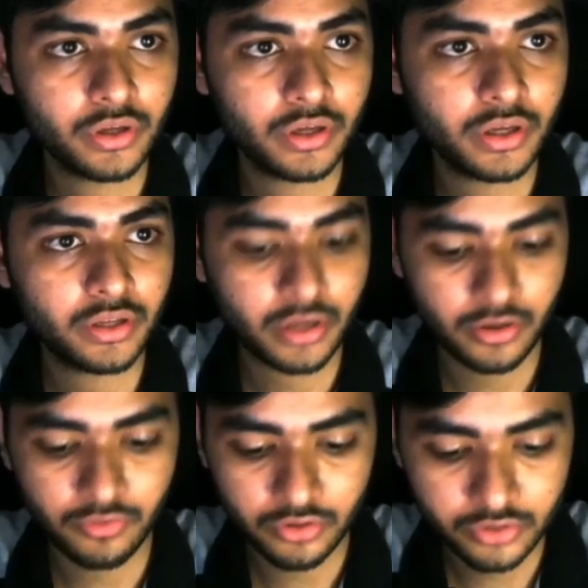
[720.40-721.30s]
and
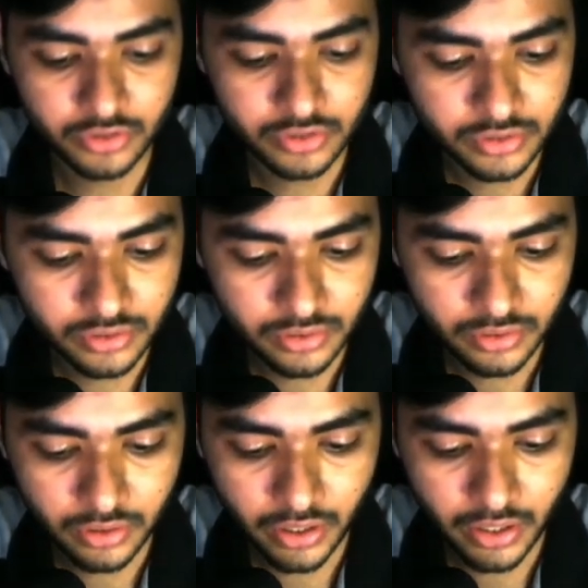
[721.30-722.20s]
I will just
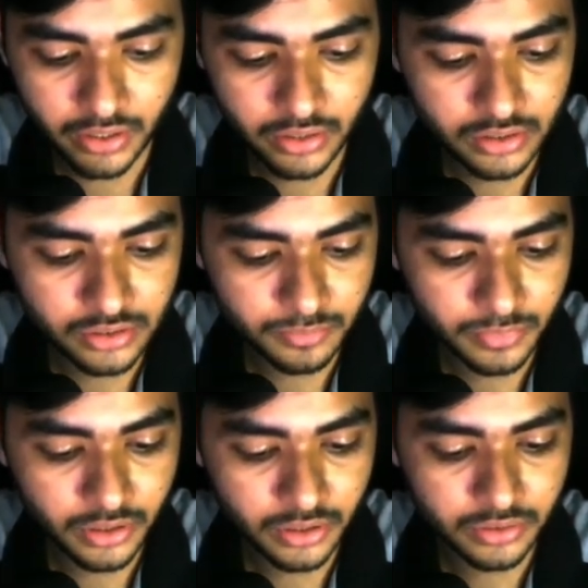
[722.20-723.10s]
end this bit.